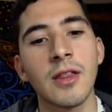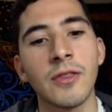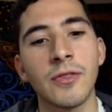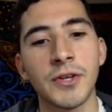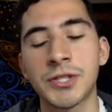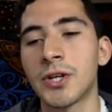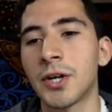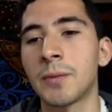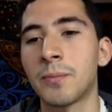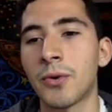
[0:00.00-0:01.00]
the
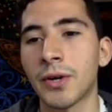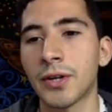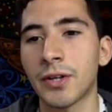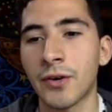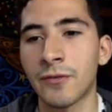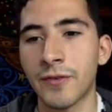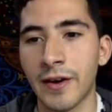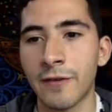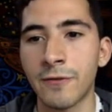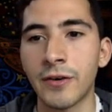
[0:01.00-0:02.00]
starting point of
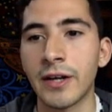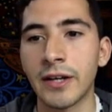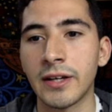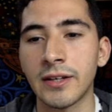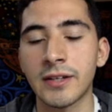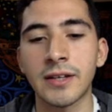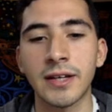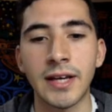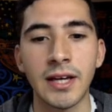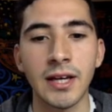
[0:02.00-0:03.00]
every
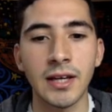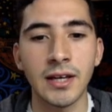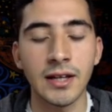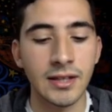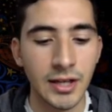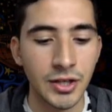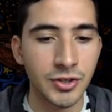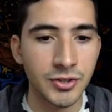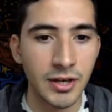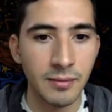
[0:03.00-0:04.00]
key that you're
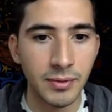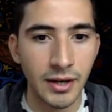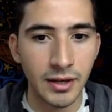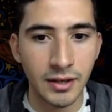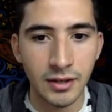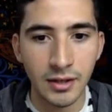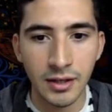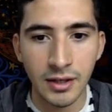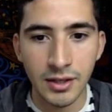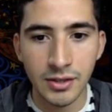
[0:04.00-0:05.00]
trying to play.
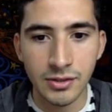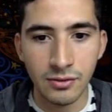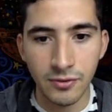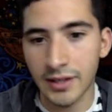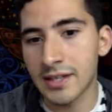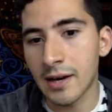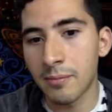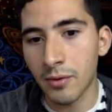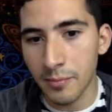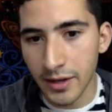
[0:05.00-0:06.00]
So for
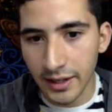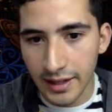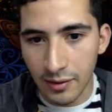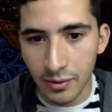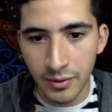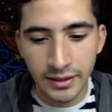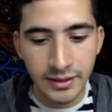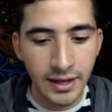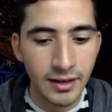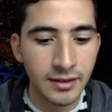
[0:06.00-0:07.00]
example, I'm hitting that one right
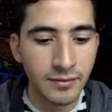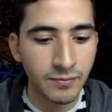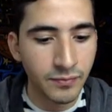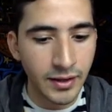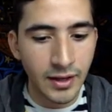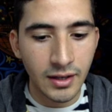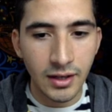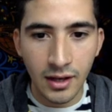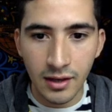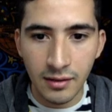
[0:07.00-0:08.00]
there,
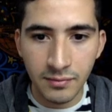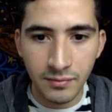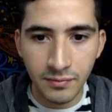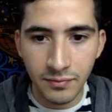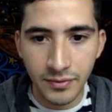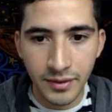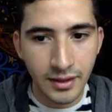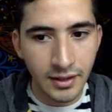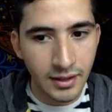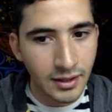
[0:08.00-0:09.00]

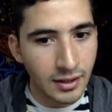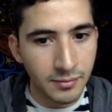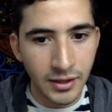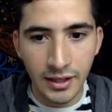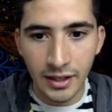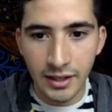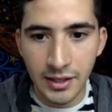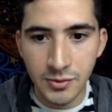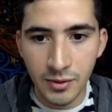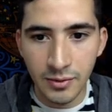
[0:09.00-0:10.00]
hitting
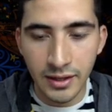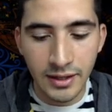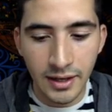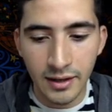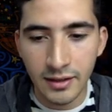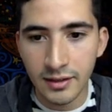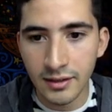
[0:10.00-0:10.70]
this one right there,